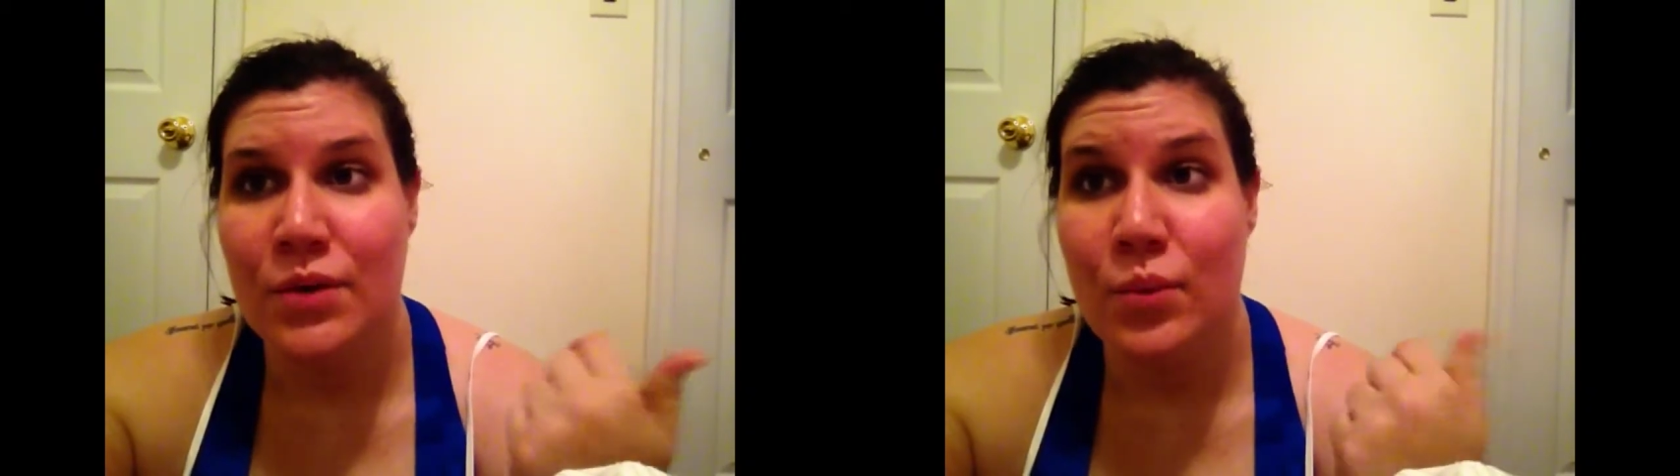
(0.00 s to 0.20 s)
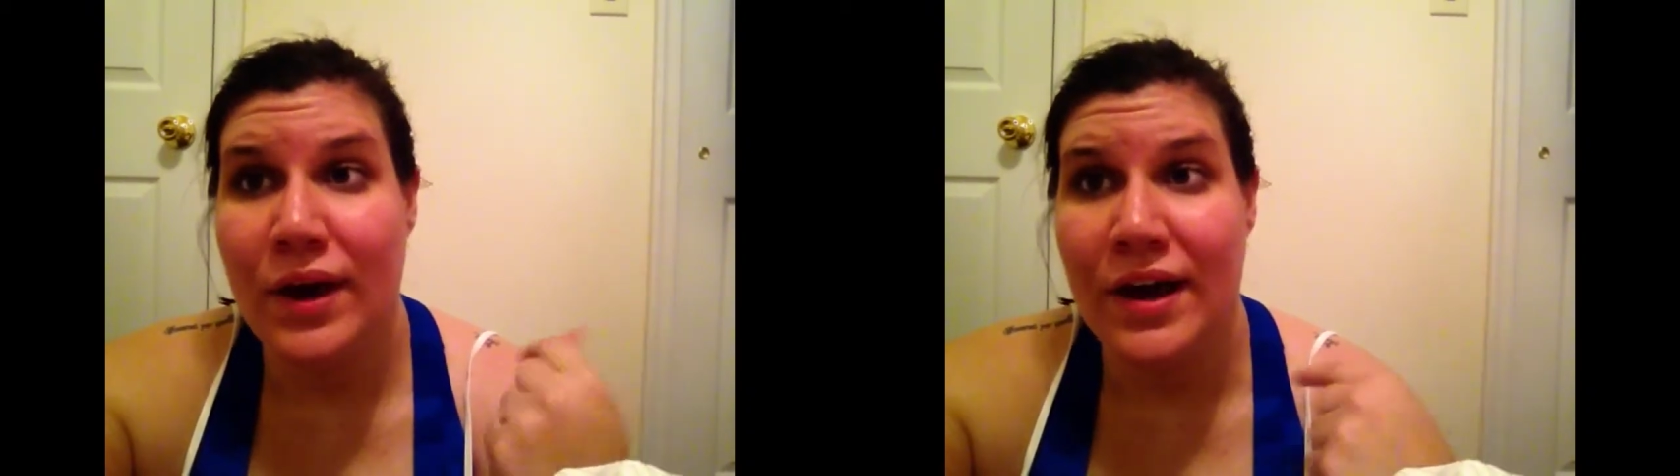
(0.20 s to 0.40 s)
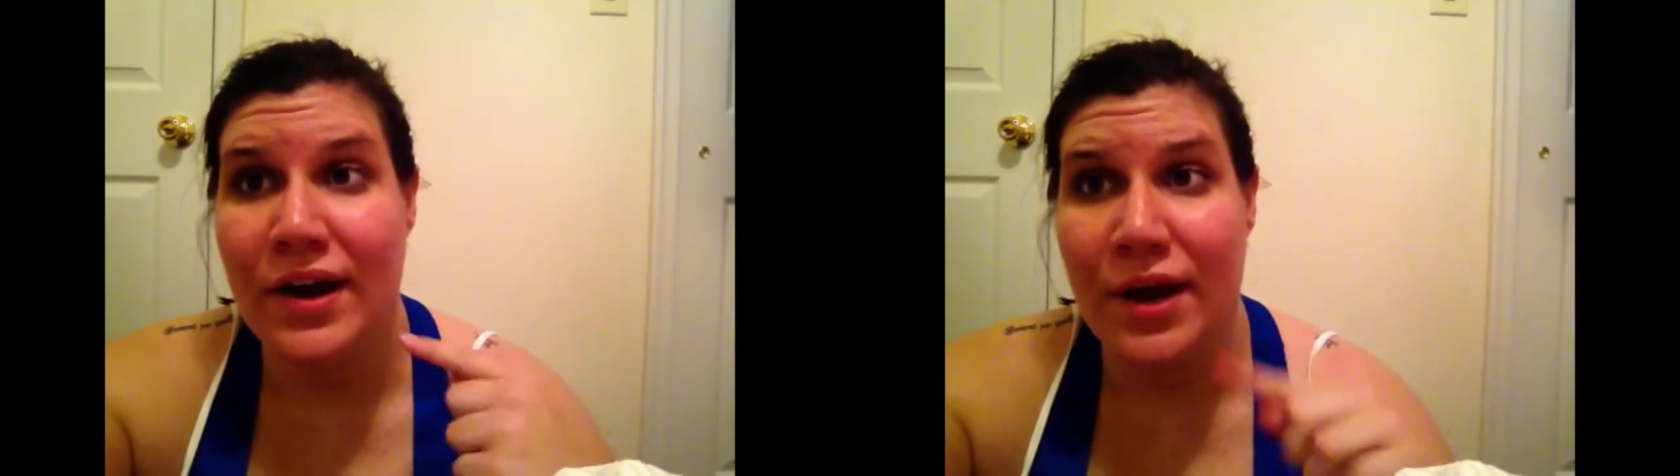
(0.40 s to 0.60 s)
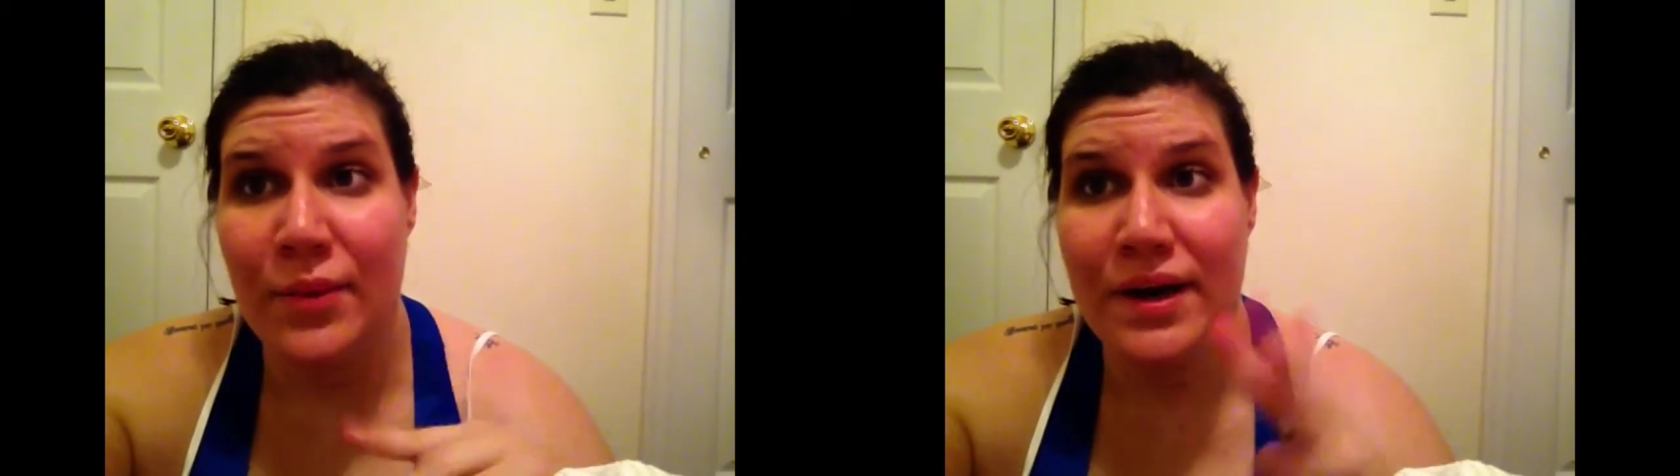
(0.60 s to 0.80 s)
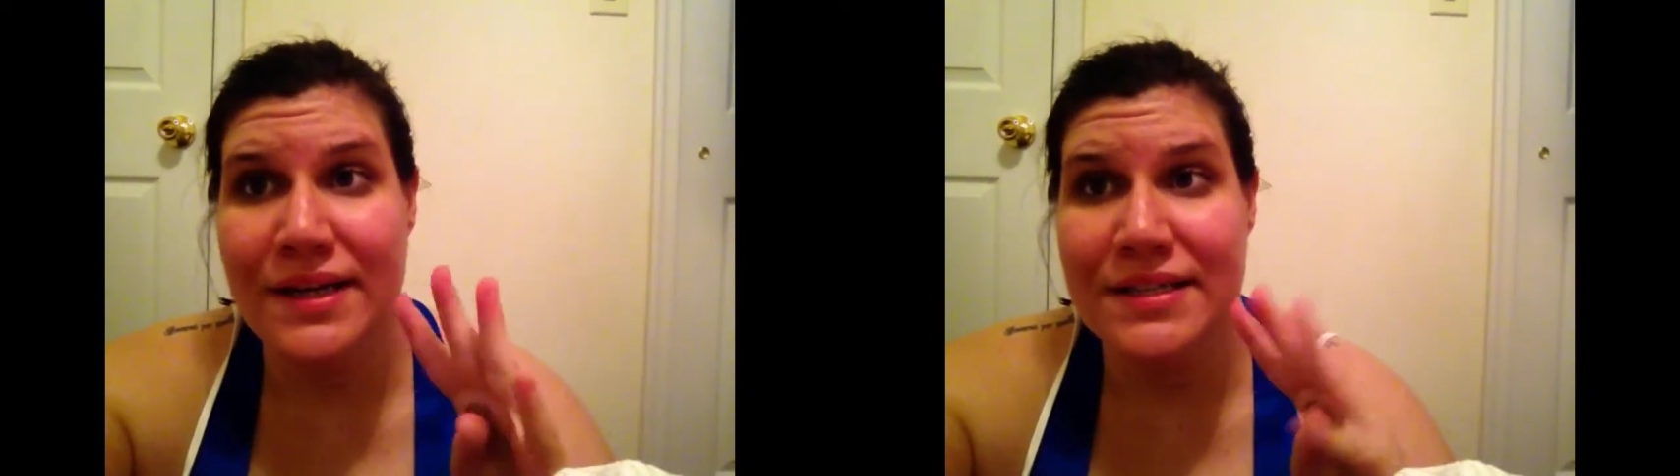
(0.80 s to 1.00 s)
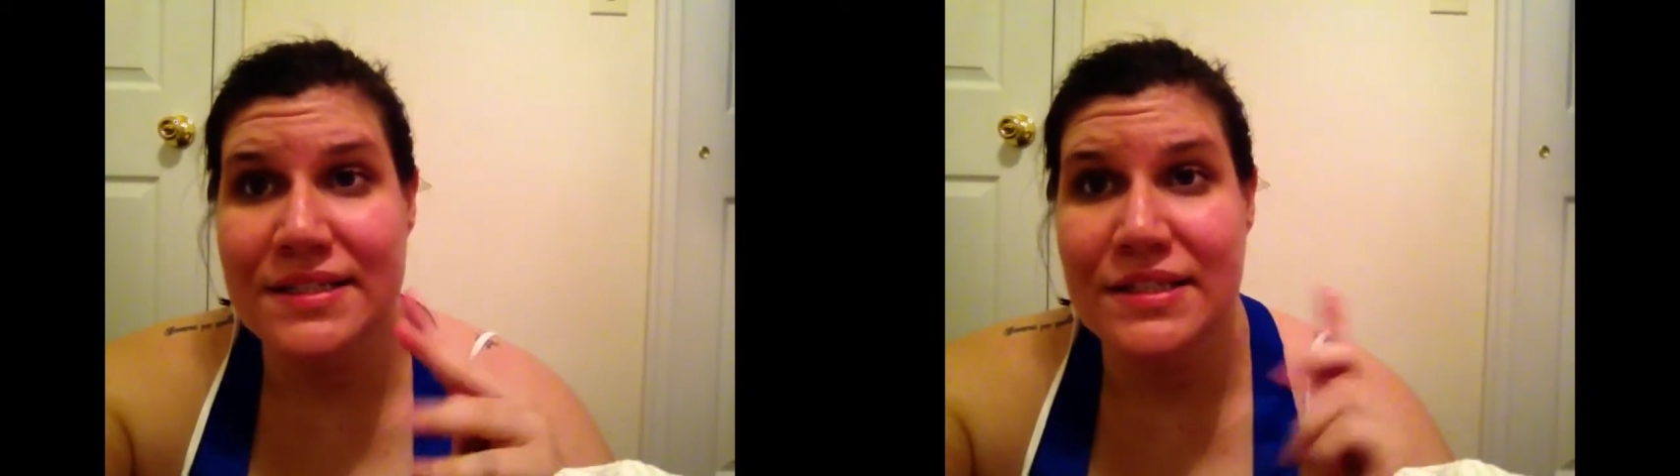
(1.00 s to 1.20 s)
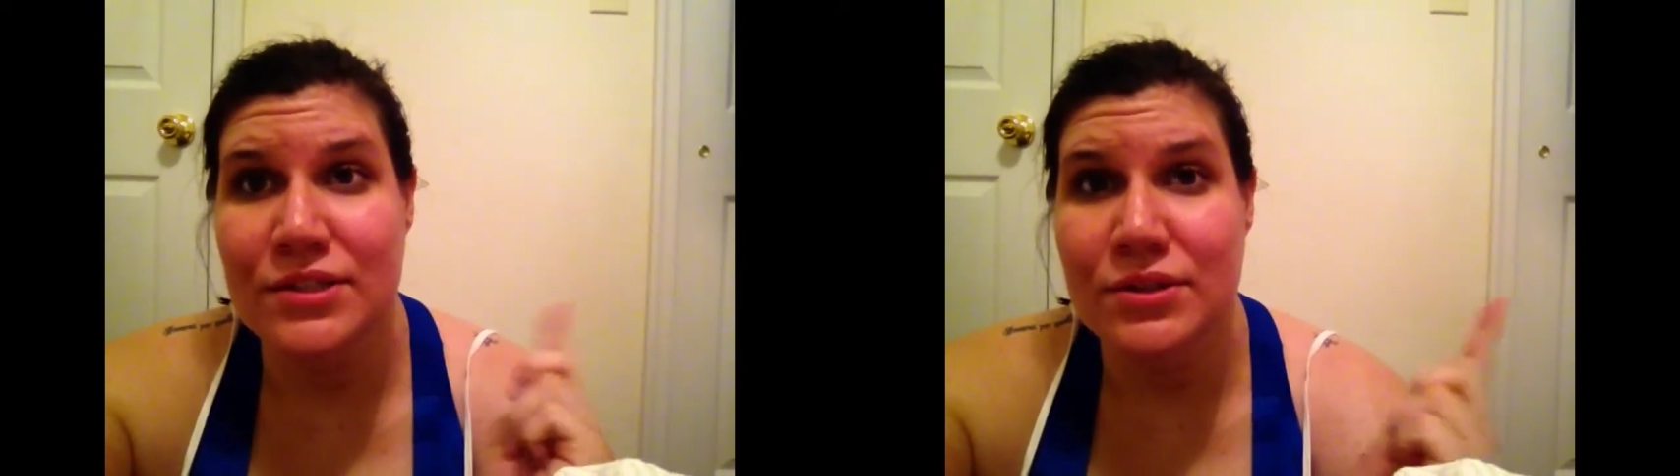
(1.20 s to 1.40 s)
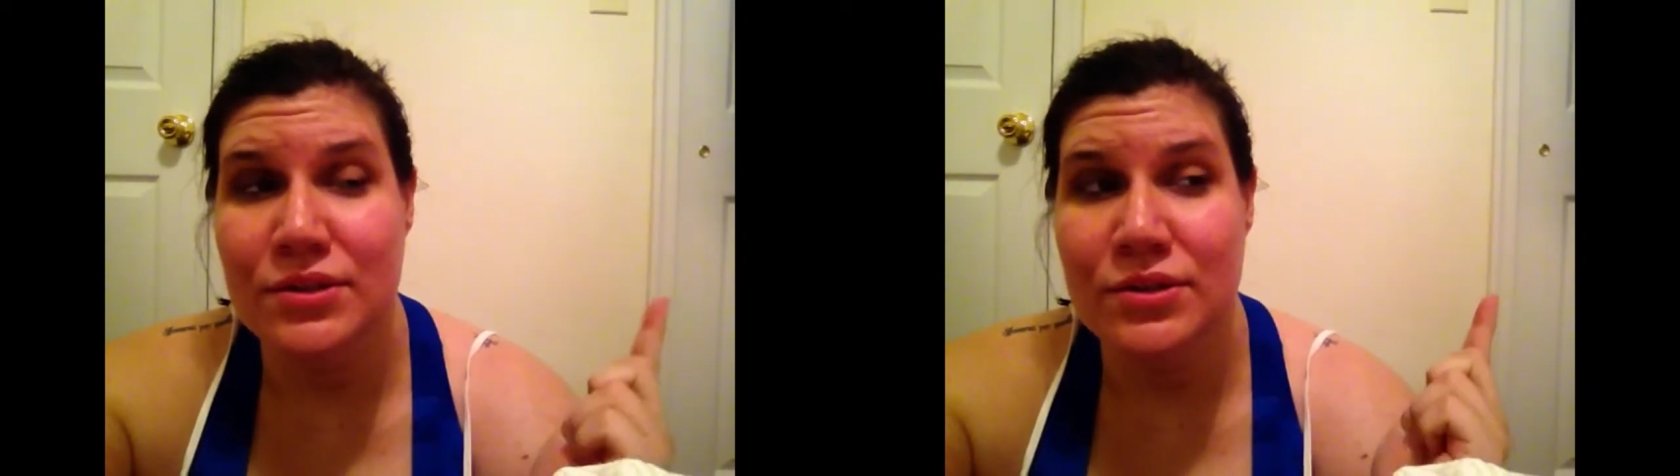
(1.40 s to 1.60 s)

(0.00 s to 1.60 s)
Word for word: where I was and